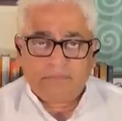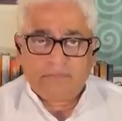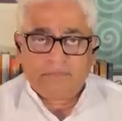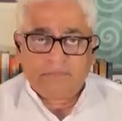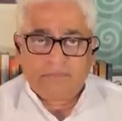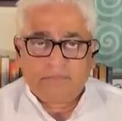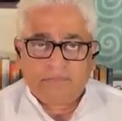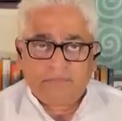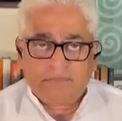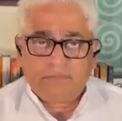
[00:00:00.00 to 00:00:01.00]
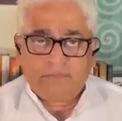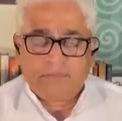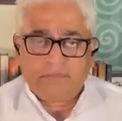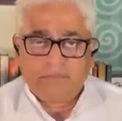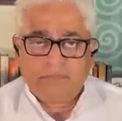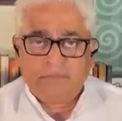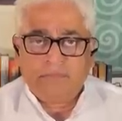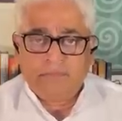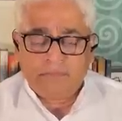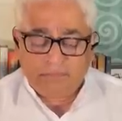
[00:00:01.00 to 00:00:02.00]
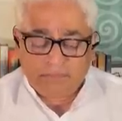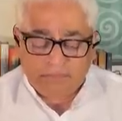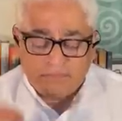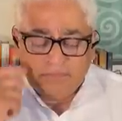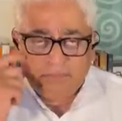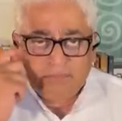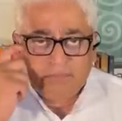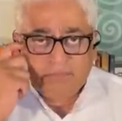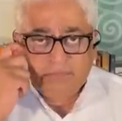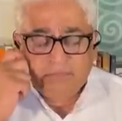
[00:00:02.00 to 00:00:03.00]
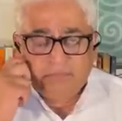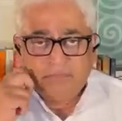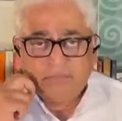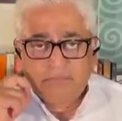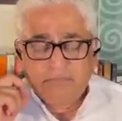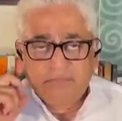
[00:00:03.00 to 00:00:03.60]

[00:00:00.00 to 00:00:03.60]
This person isn't speaking.